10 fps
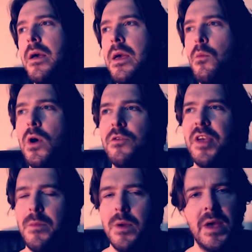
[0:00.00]
It will
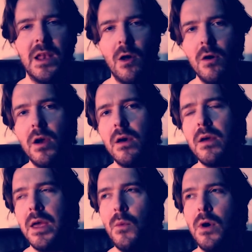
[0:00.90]
take me a bit
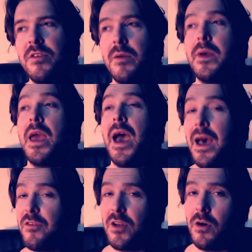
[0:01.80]
longer. It won't take me
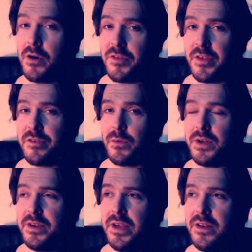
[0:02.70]
as long as this
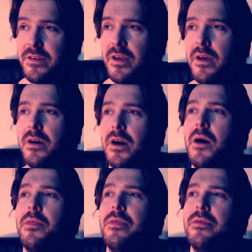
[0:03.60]
one did.
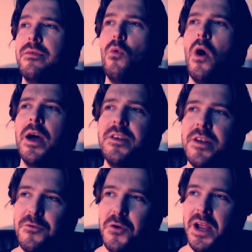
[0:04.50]
What I
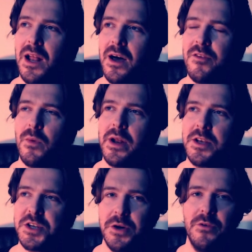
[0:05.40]
didn't realize when
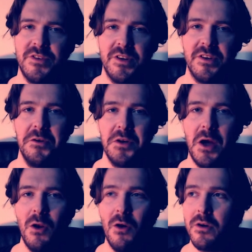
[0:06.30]
I chose to do
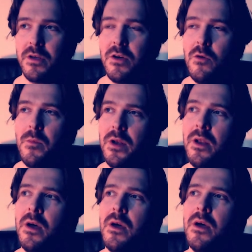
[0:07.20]
No Longer Human,
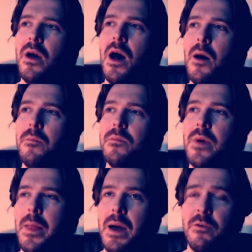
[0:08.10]
and
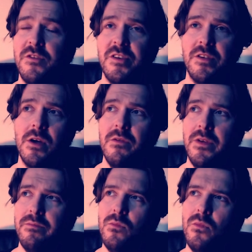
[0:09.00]
that was just
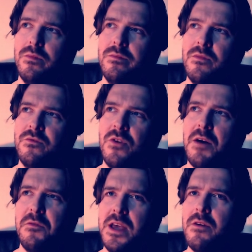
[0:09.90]

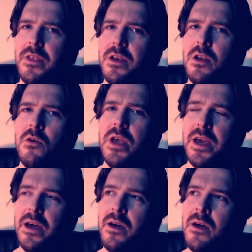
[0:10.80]
roughly over the new
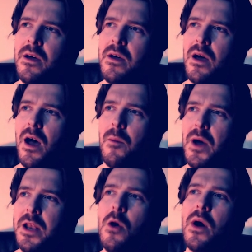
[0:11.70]
year,
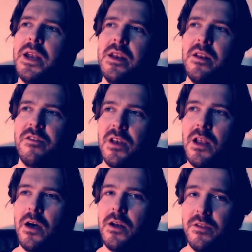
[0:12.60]
I knew I needed to
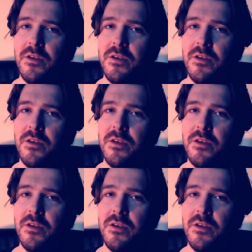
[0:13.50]
learn